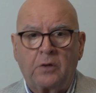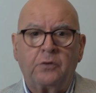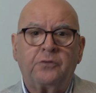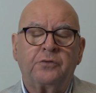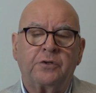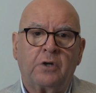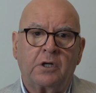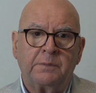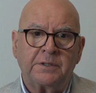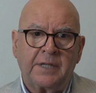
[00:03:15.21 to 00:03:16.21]
look through the
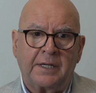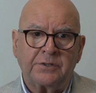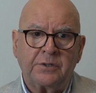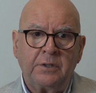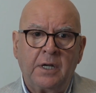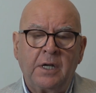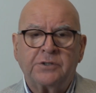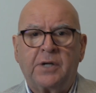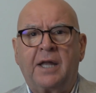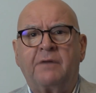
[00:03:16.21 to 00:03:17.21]
documentation,
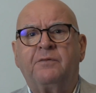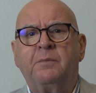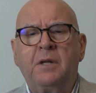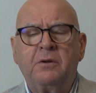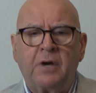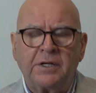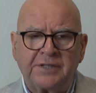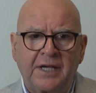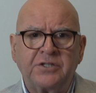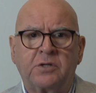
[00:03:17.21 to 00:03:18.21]
so I had a
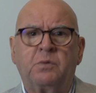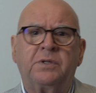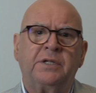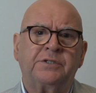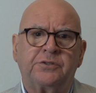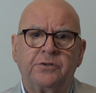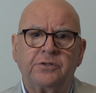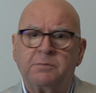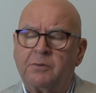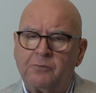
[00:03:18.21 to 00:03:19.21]
familiarization with the
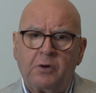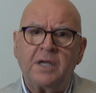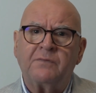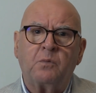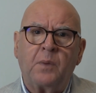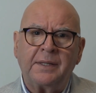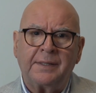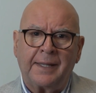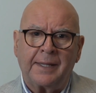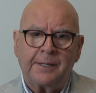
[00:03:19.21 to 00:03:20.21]
institution before I even went
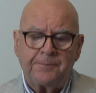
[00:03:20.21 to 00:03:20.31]
there.